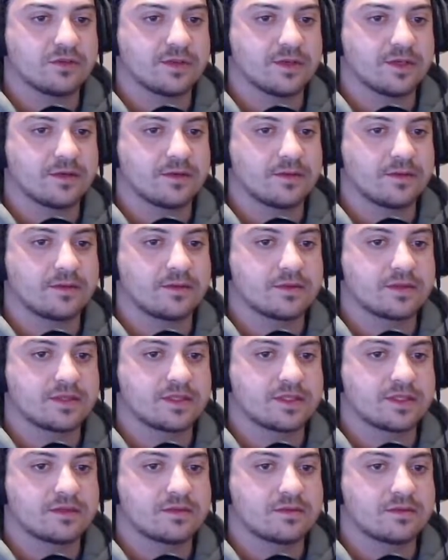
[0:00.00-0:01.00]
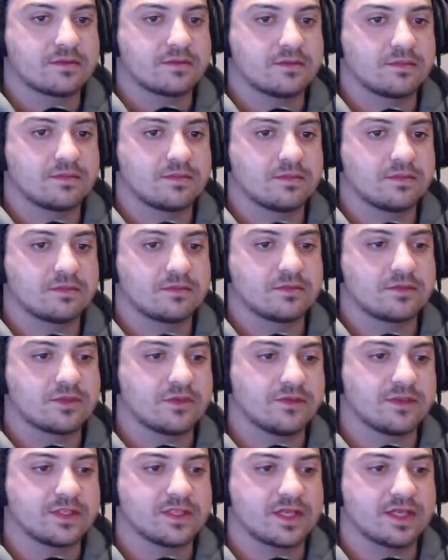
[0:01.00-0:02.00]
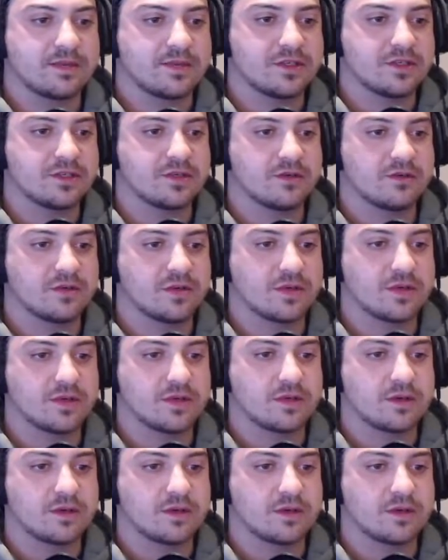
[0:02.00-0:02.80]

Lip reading: but sort of a semicircle thing.